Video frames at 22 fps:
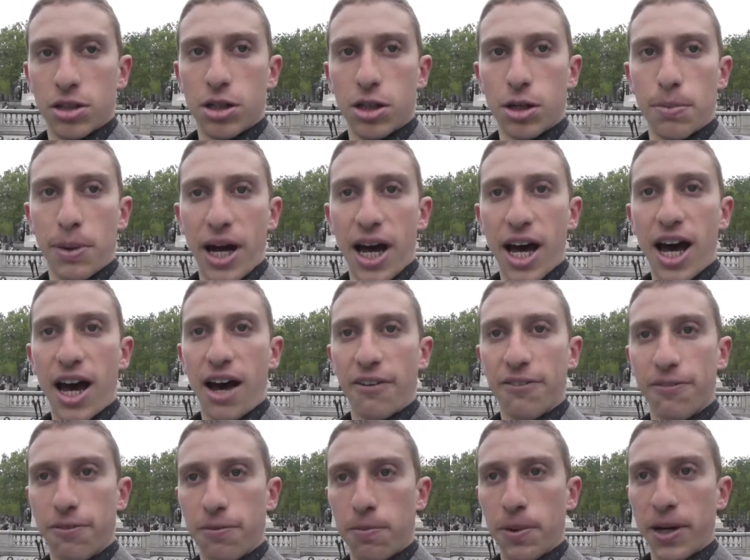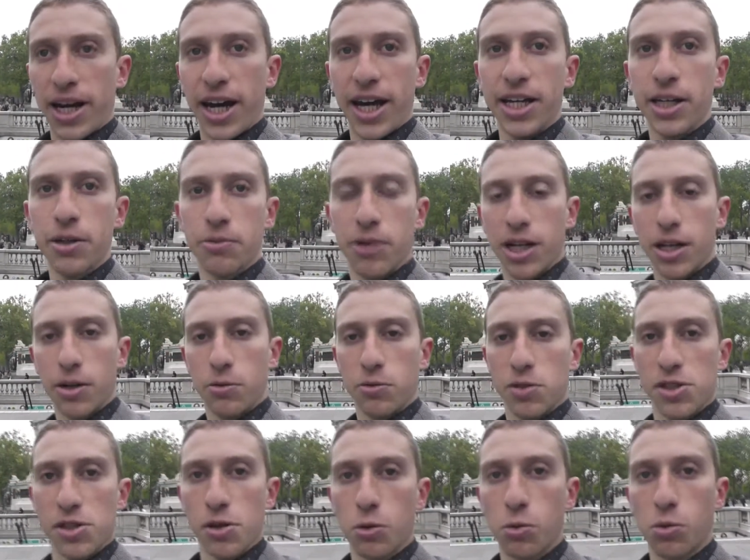her behalf. But
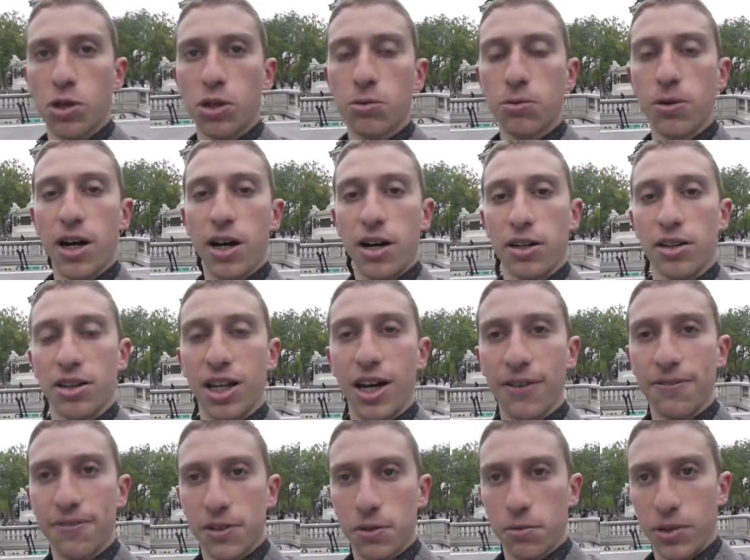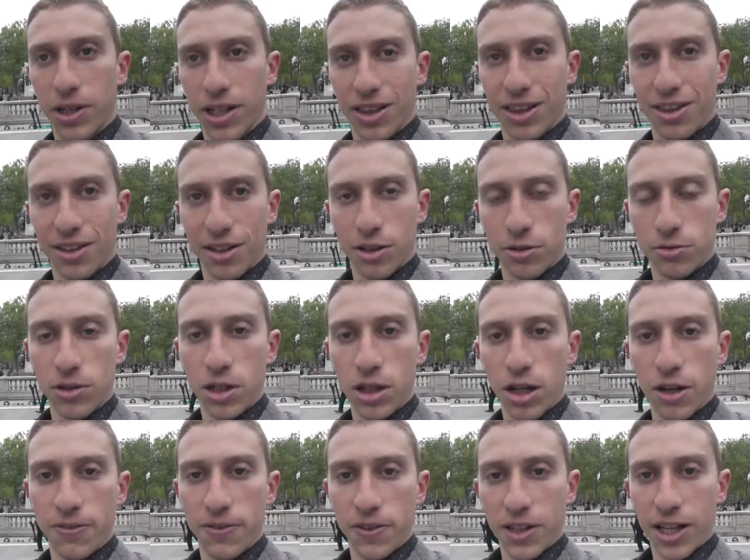anyway, so we're left with a
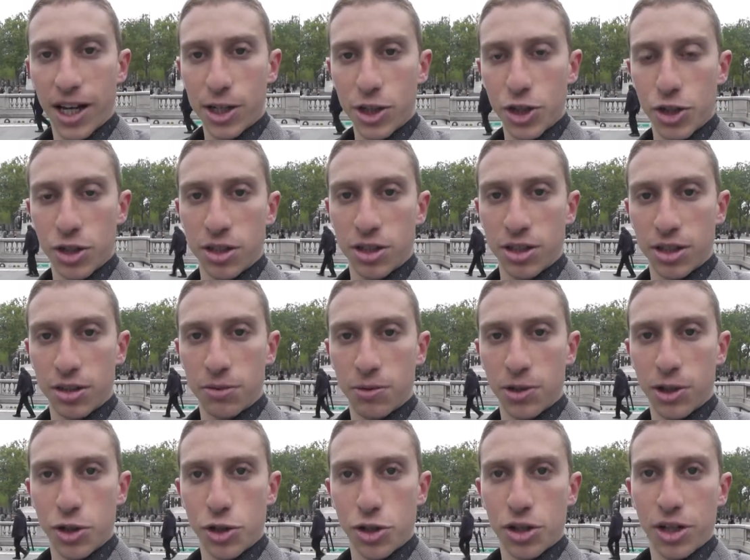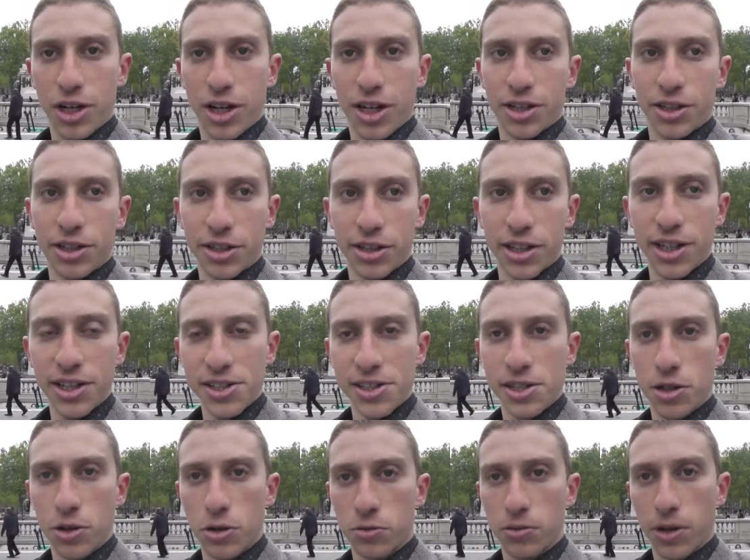runoff election in which there
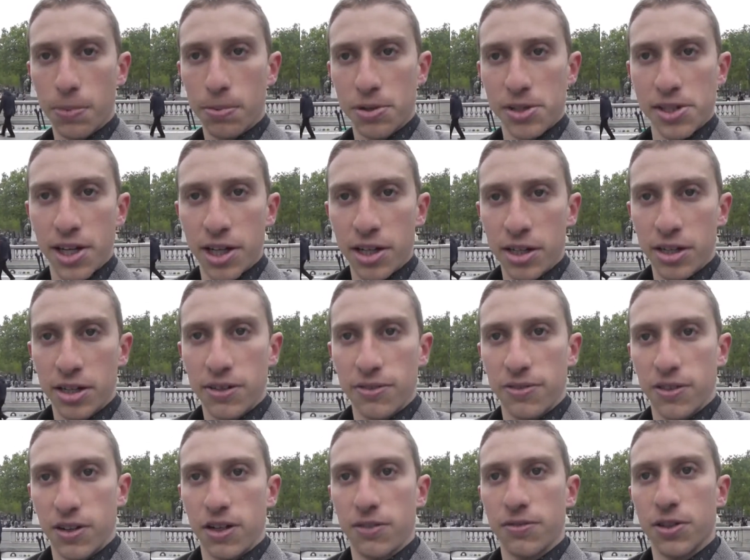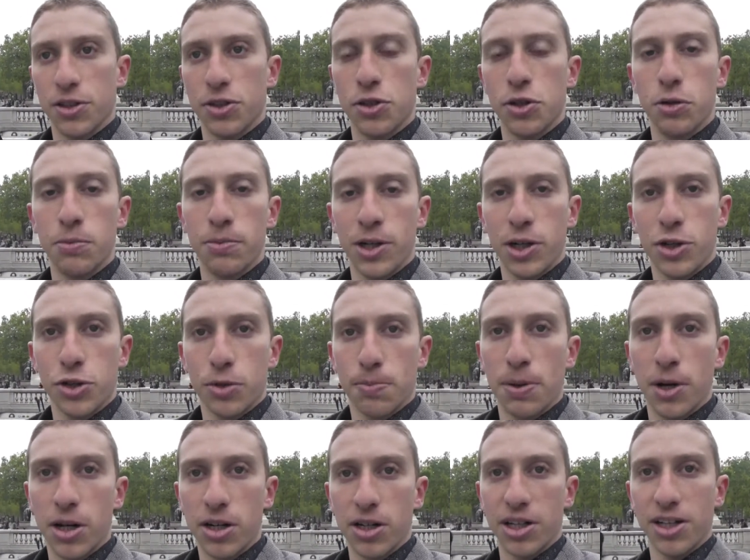is no representative of the two major
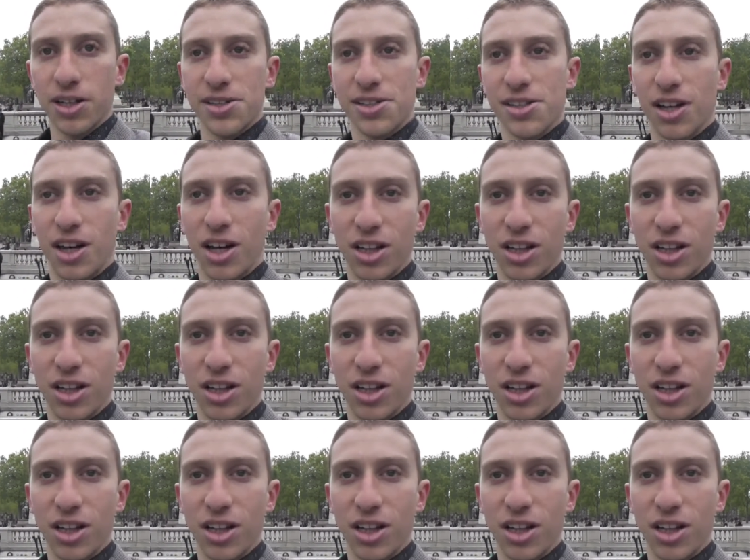parties.